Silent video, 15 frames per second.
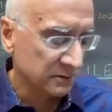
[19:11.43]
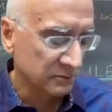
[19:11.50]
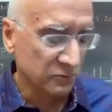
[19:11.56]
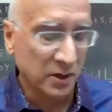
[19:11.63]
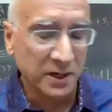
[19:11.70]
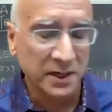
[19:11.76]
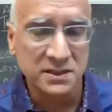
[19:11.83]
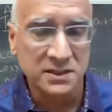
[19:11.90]

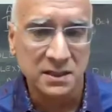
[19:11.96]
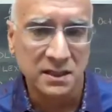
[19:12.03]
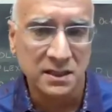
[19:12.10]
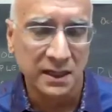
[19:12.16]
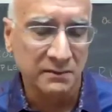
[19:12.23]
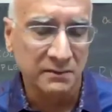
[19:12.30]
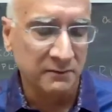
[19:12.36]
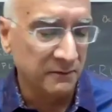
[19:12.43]
wanted to
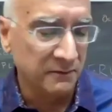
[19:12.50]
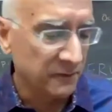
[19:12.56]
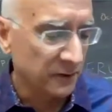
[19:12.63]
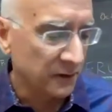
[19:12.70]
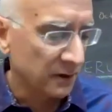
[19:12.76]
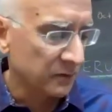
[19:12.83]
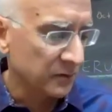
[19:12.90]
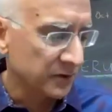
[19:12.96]
get
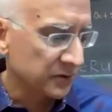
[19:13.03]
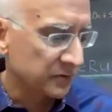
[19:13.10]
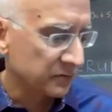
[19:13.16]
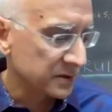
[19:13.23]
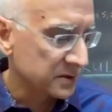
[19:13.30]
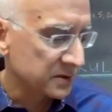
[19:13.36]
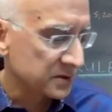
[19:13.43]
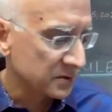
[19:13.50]
involved with
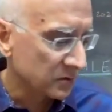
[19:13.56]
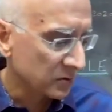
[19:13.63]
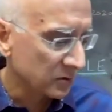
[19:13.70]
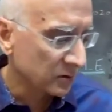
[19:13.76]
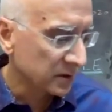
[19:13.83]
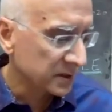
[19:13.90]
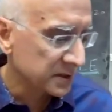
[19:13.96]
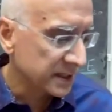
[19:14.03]

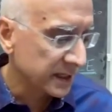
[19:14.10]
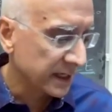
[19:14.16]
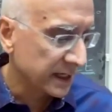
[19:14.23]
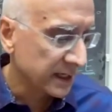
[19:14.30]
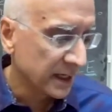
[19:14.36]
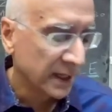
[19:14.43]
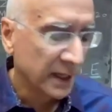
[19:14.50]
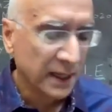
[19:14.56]
Cerule is that,